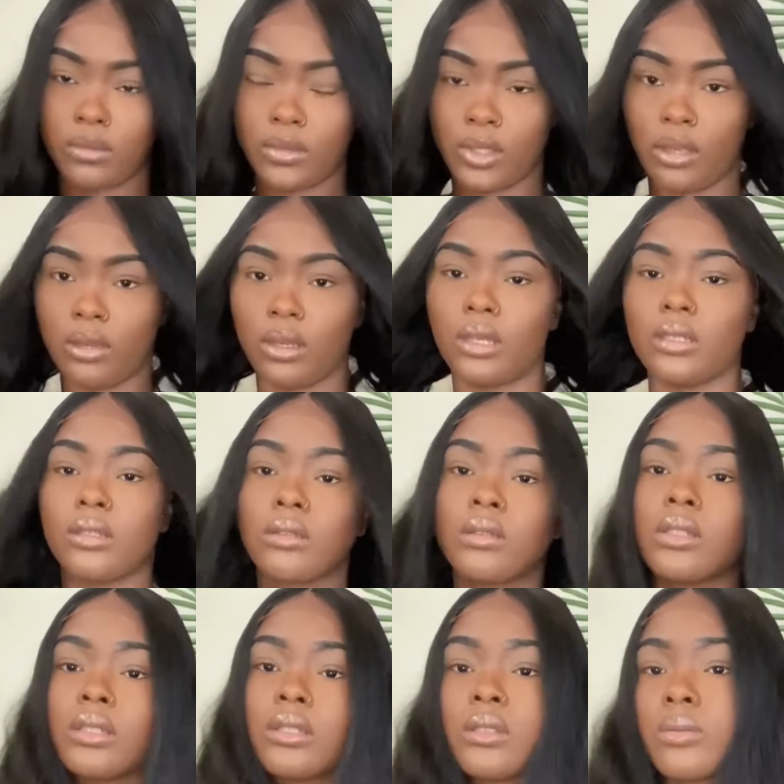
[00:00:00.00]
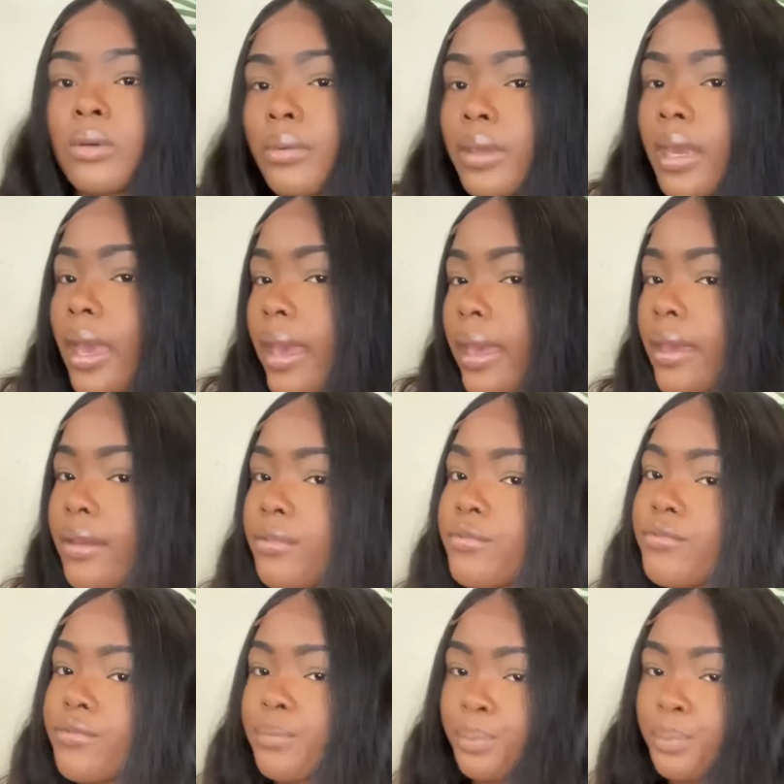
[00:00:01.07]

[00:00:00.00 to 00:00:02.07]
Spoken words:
Okay, so this is what we have,